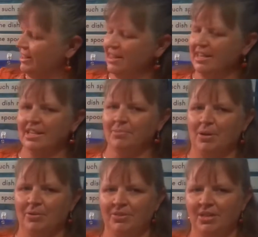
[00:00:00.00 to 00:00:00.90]
think
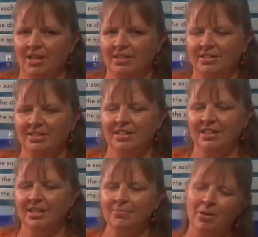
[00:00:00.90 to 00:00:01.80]
about that, and they
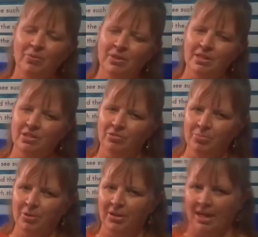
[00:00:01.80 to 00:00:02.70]
think about what they know
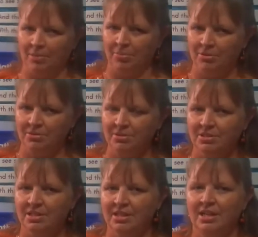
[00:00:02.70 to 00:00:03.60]
about apples,
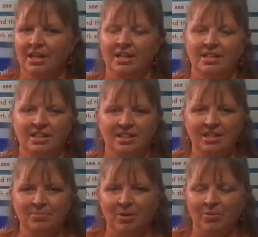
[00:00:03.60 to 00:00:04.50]
and they think
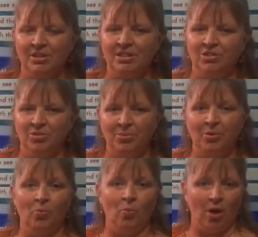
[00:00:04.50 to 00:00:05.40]
about what they know about
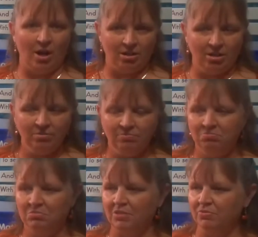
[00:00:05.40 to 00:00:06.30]
water
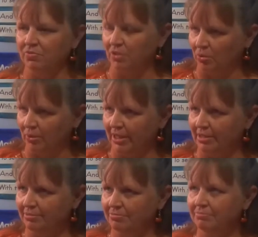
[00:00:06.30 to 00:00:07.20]
and floating,
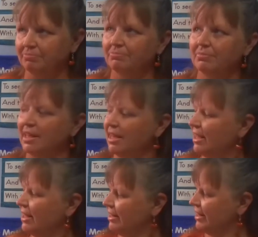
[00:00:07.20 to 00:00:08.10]

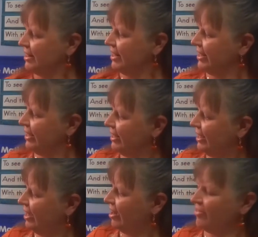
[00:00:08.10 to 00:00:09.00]
and they think
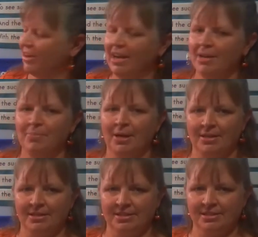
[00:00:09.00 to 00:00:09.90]
of a
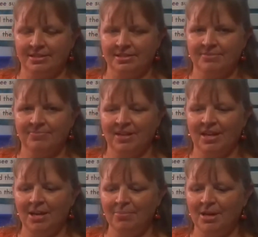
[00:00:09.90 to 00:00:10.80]
hypothesis. A
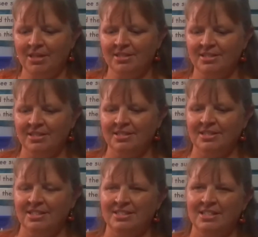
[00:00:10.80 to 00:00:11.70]
hypothesis is